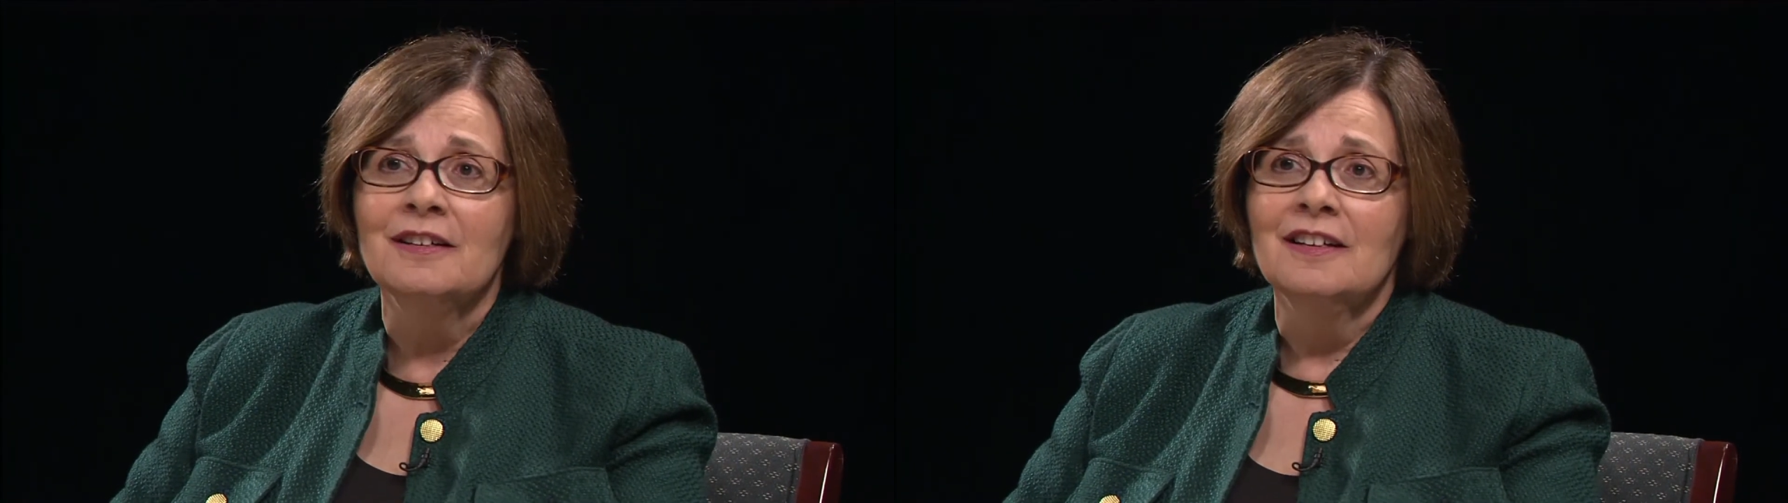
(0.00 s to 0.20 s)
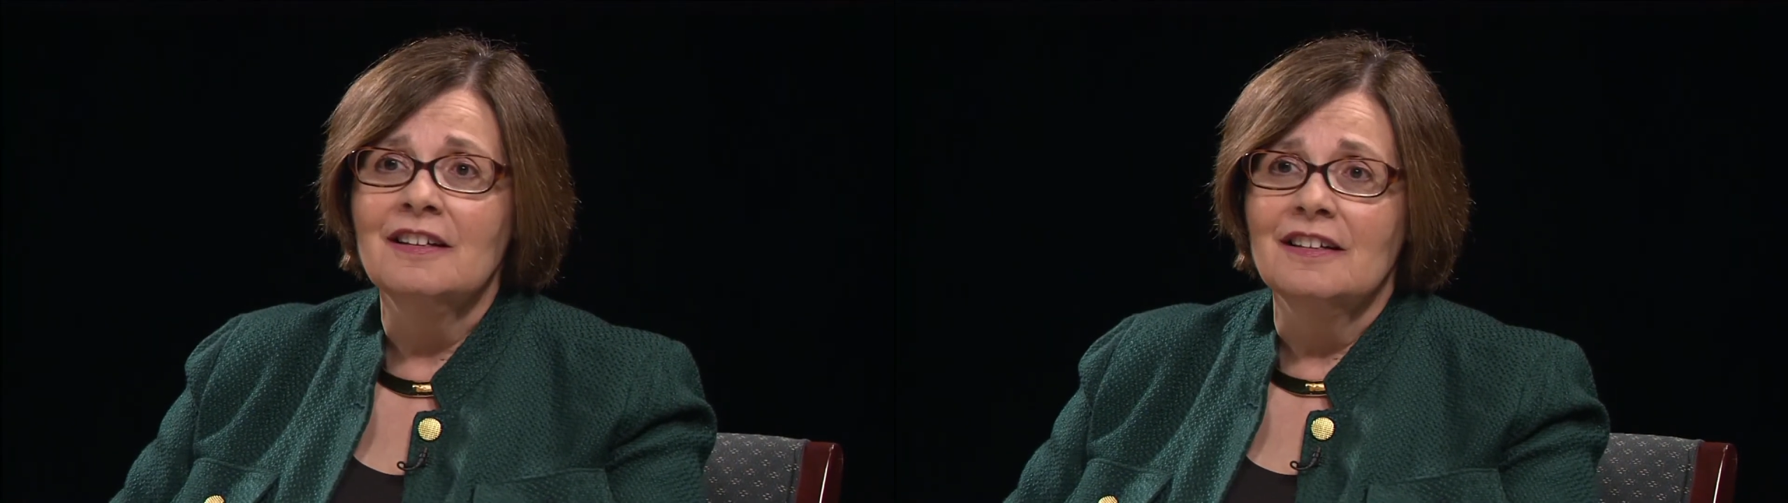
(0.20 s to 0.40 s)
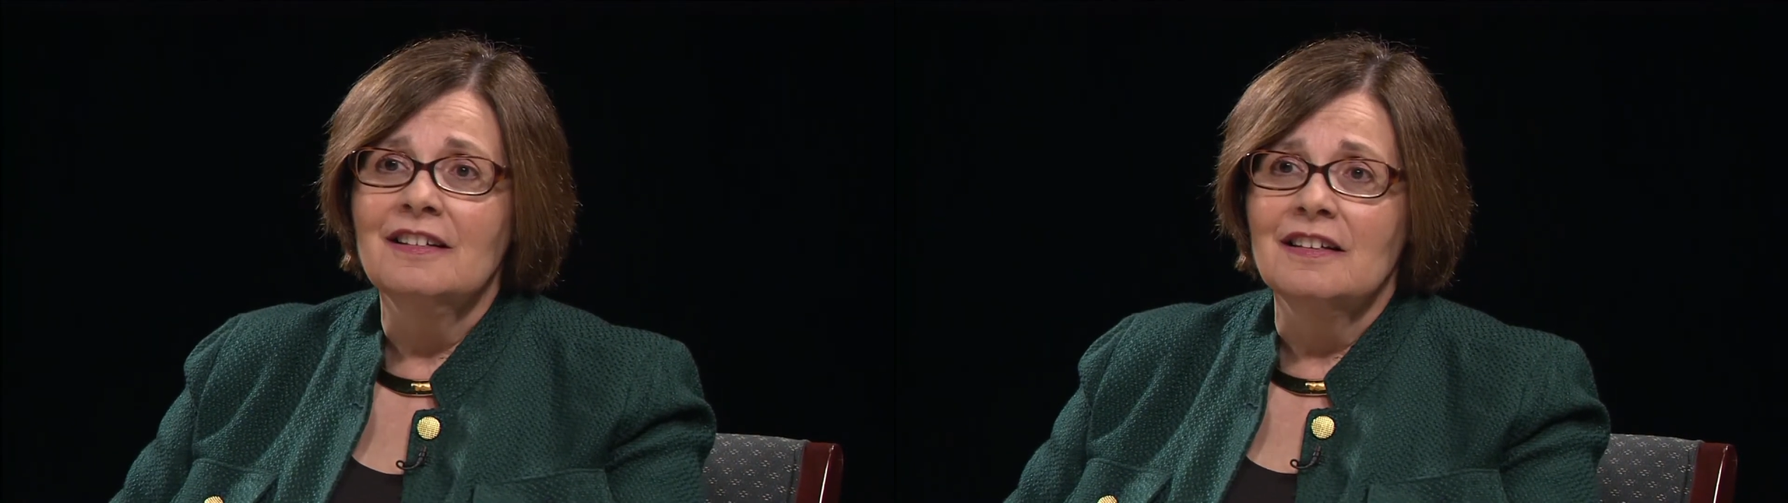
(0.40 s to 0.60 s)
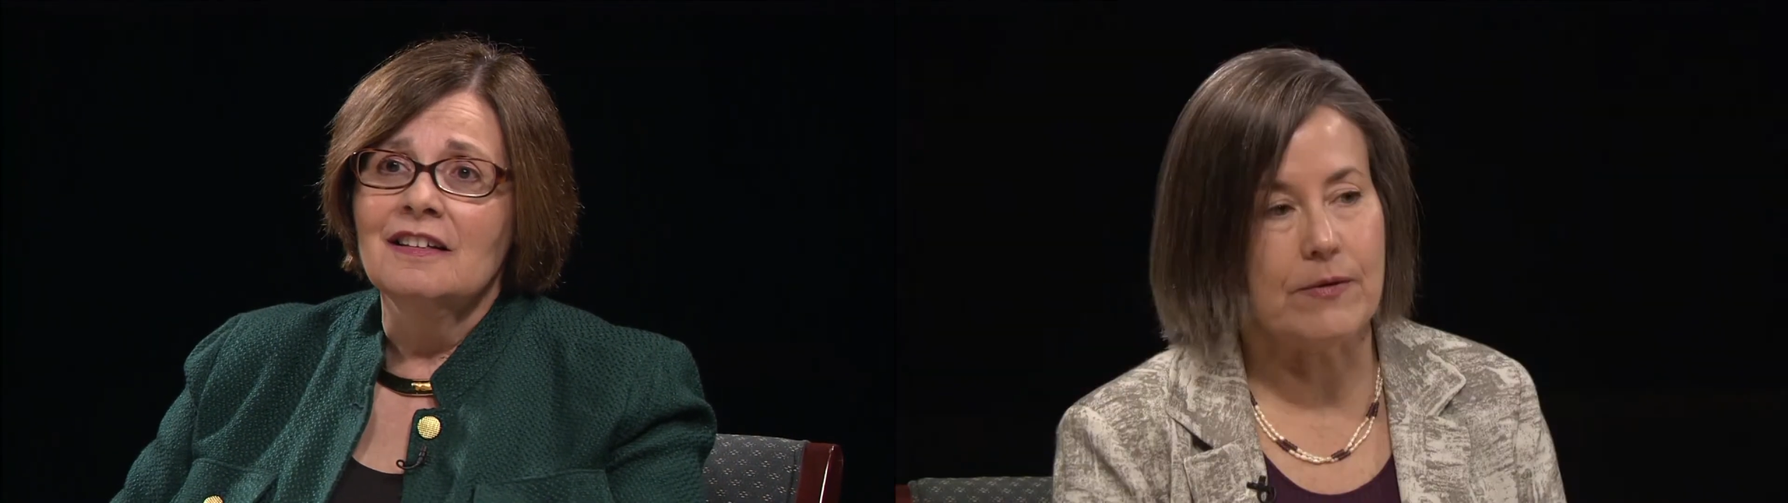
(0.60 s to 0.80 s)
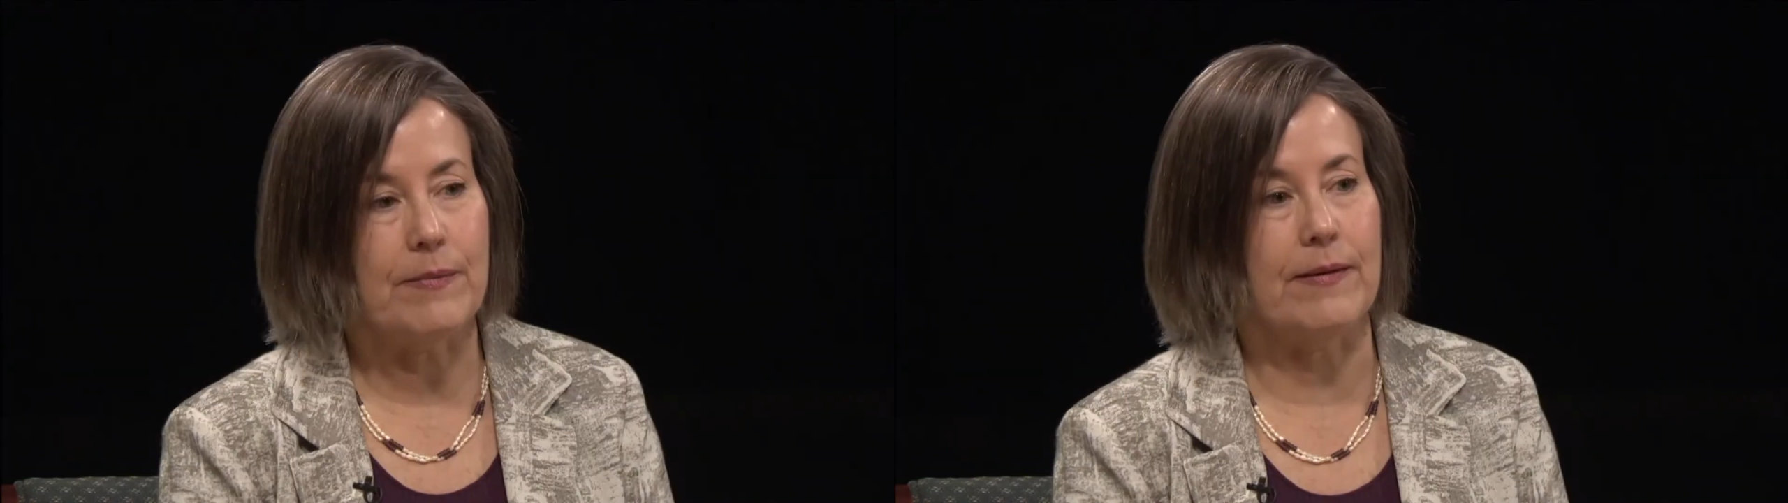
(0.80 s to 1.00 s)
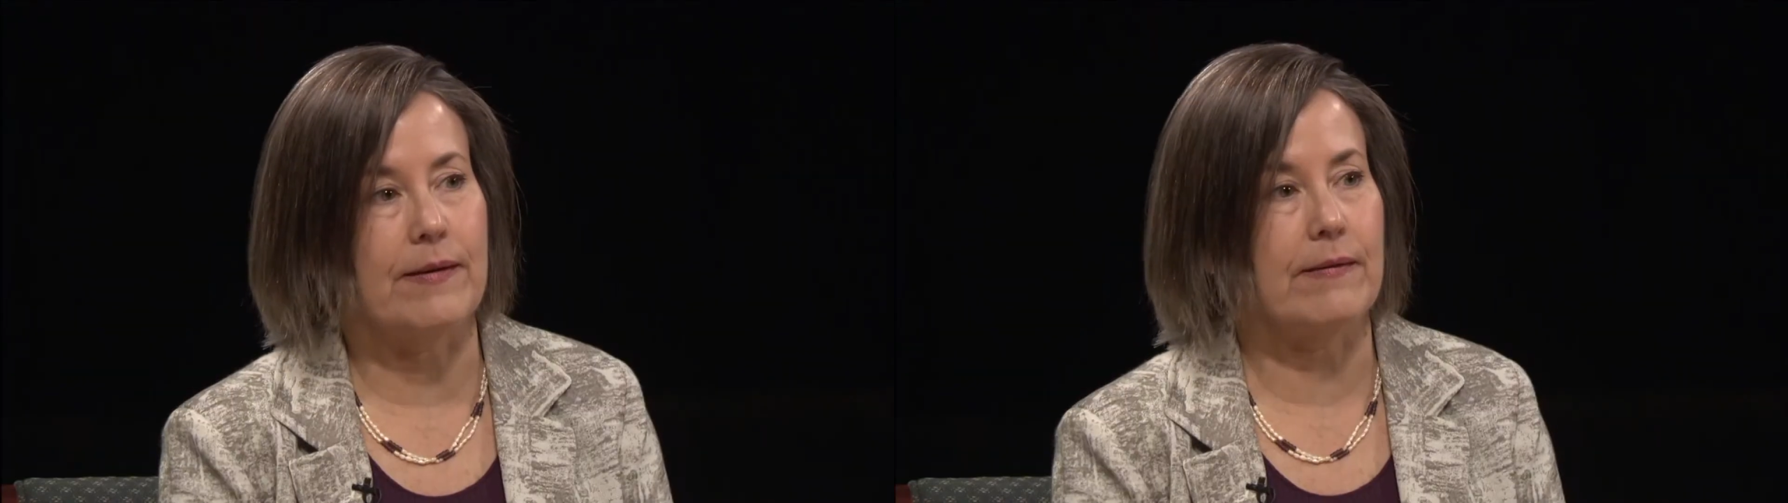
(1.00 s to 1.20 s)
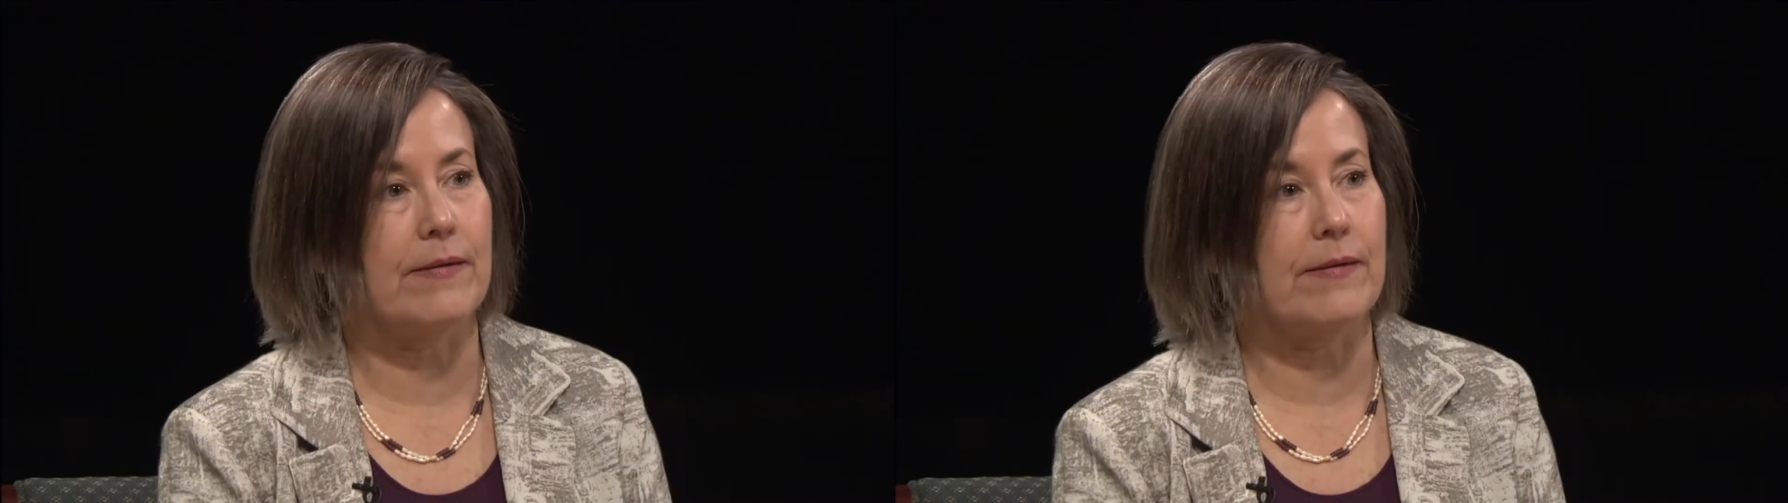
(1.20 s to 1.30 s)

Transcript: That seems to be,